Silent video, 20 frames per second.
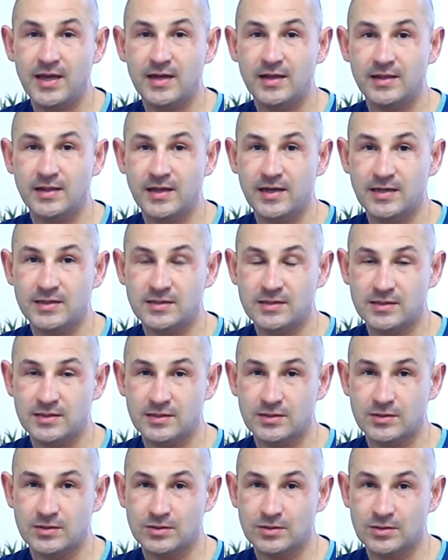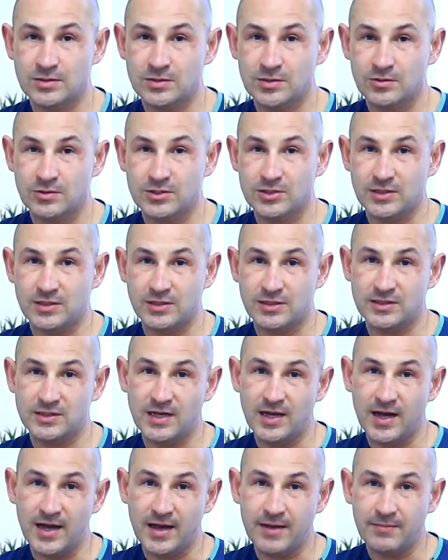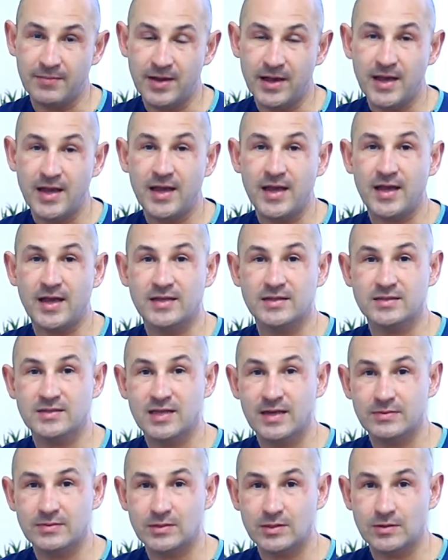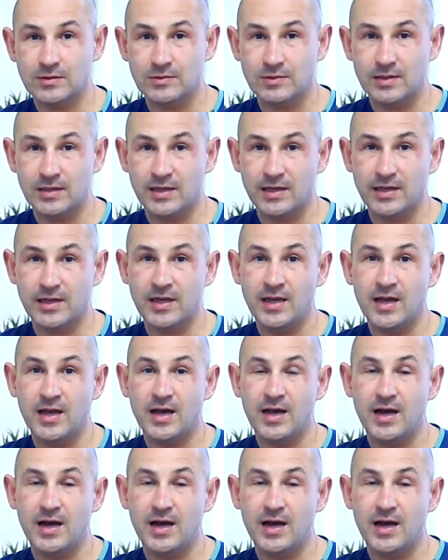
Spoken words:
less surgical time, and subsequently